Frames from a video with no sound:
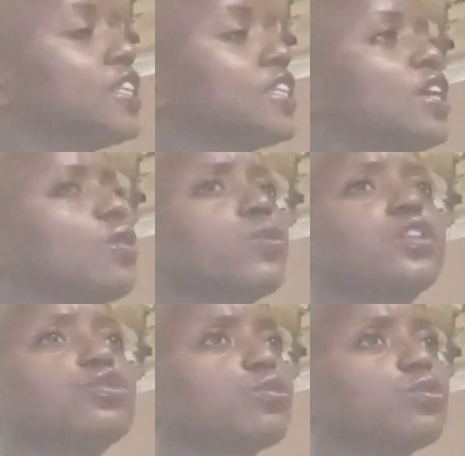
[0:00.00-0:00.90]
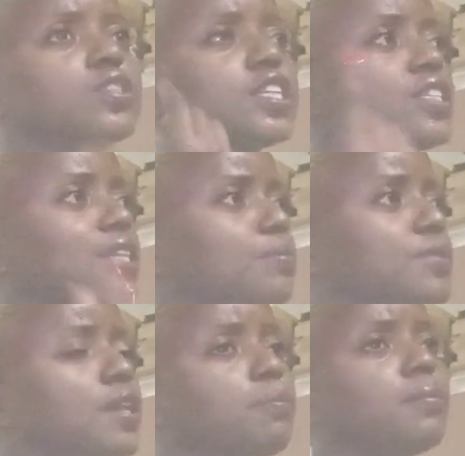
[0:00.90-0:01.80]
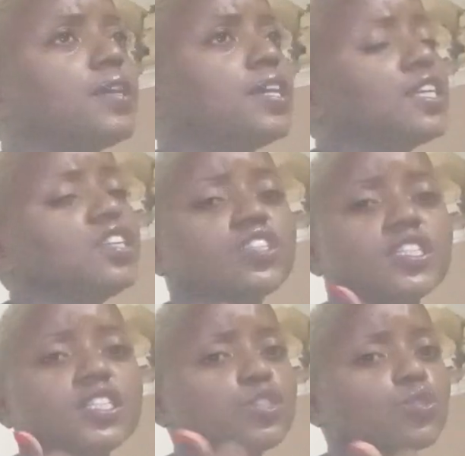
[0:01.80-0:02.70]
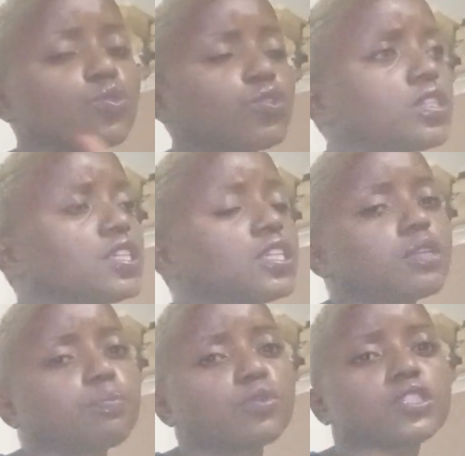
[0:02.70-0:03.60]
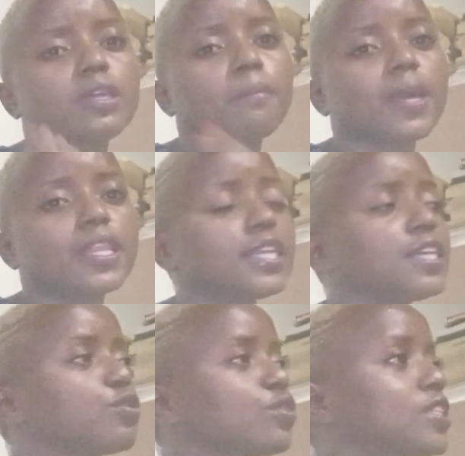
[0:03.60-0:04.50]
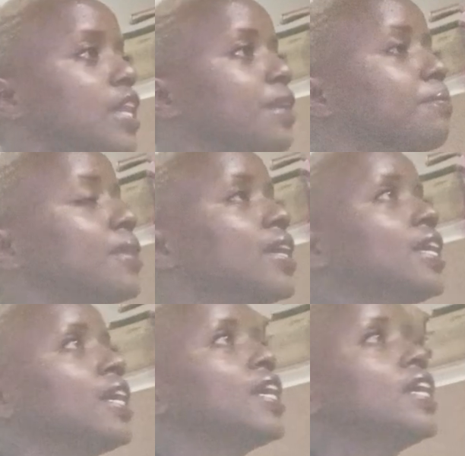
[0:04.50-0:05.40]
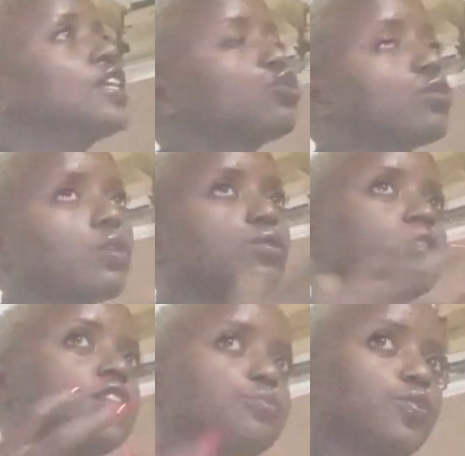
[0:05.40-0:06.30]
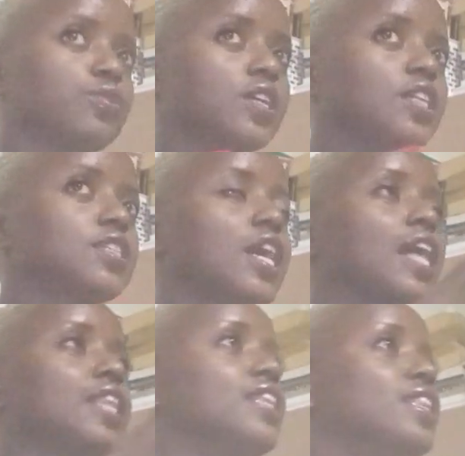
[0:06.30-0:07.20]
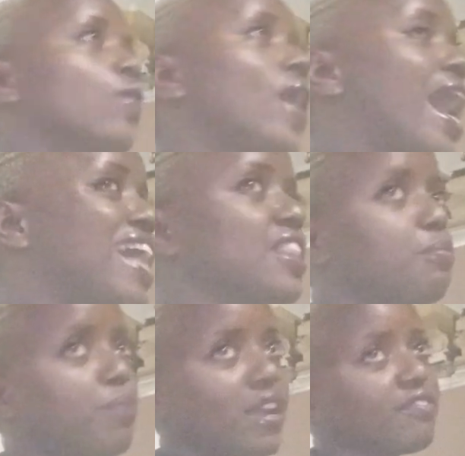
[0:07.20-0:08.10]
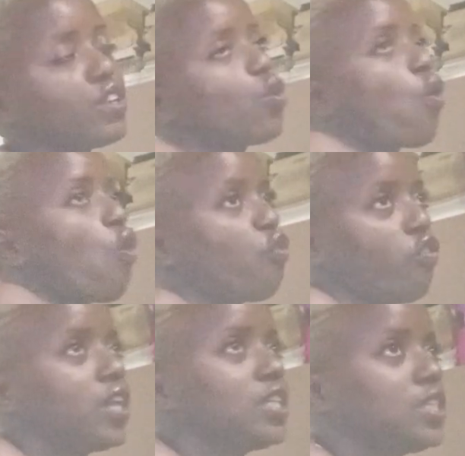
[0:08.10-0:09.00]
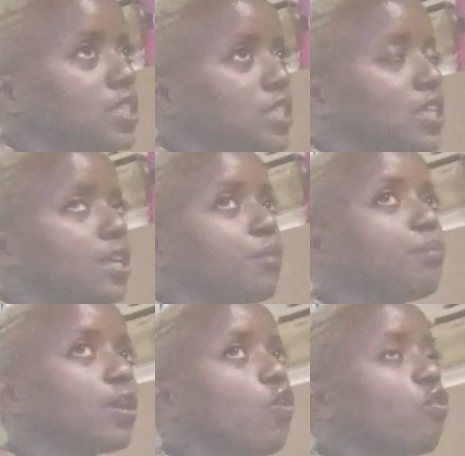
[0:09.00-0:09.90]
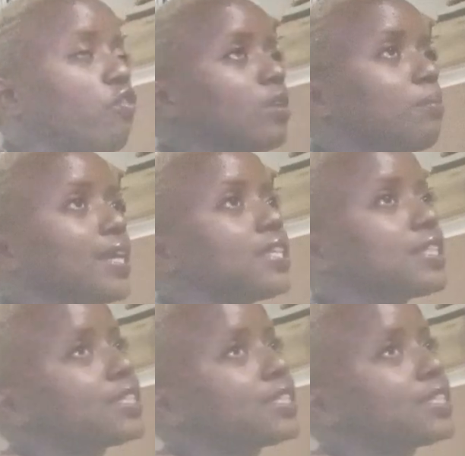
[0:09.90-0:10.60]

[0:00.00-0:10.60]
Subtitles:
fund. Withdrawals are chap-chap, interest is good, reports are monthly and on time. So there was that product, and then there were other private offers being offered by